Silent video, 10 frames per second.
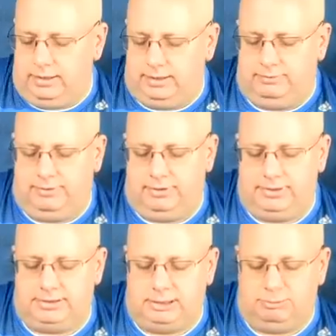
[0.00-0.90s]
a
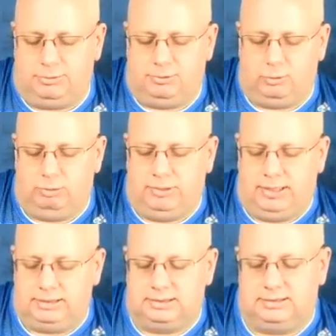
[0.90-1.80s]
very simple
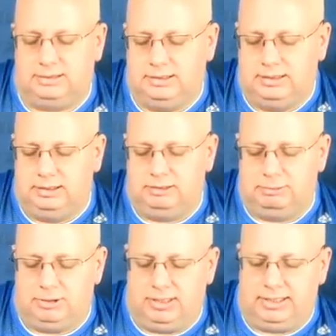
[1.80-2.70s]
robust
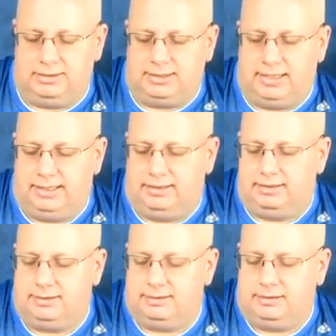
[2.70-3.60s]
built like a tank
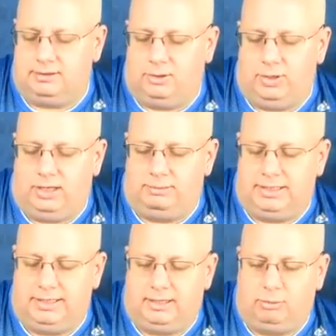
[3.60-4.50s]
a low
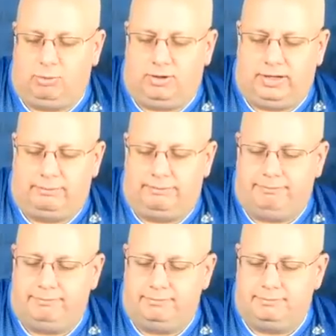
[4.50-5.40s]
element count prime
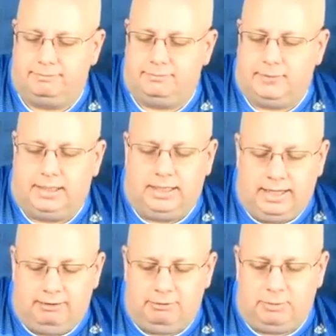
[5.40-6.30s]

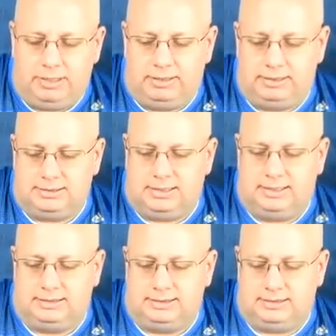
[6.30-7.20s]
Every one of these
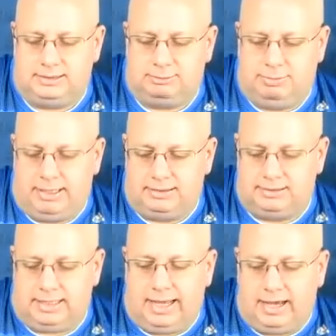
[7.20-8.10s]
lenses is
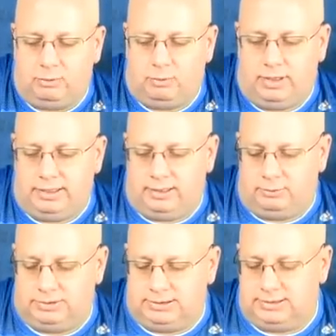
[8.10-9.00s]
best at what it
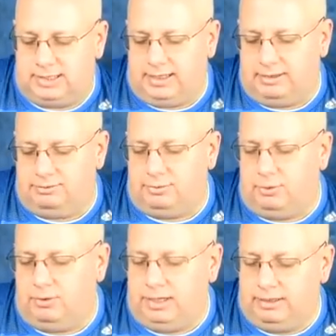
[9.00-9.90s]
was designed
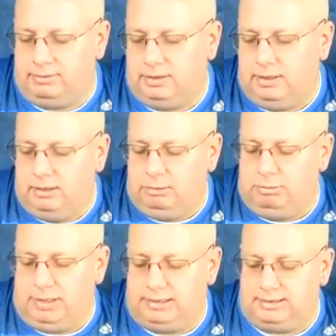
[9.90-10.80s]
for and
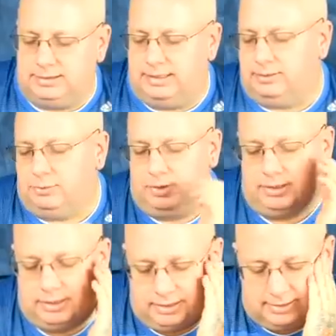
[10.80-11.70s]
best at
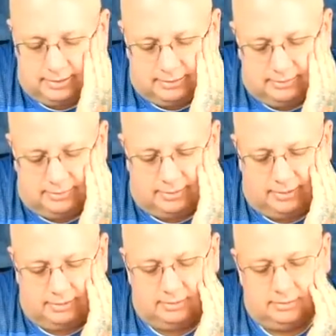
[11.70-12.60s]
what it is,
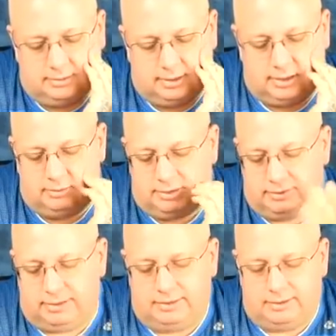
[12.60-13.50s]
uh, you know,
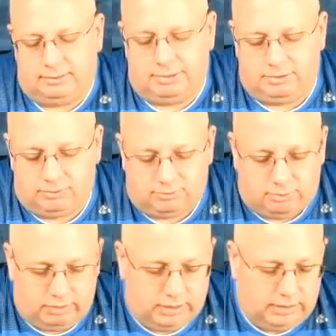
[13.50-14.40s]
intended to be used
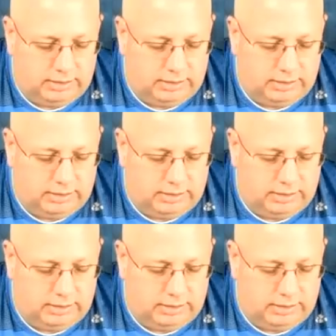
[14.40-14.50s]
for.